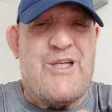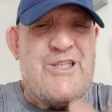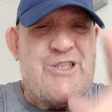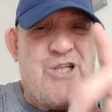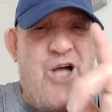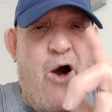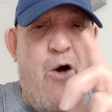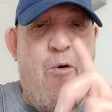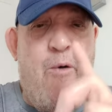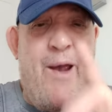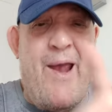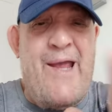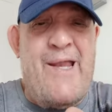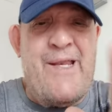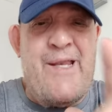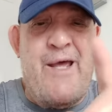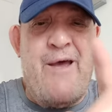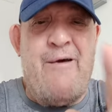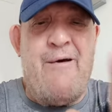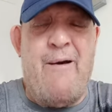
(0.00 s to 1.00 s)
Just go
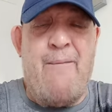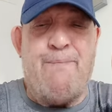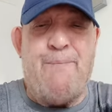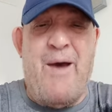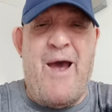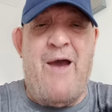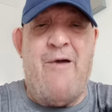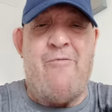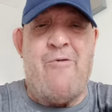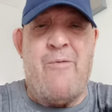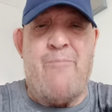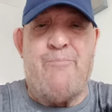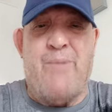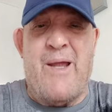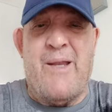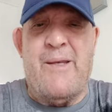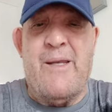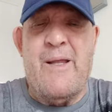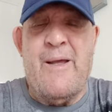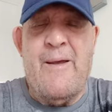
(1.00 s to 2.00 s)
in there and batter him,
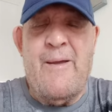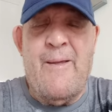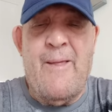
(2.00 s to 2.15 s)
Ben.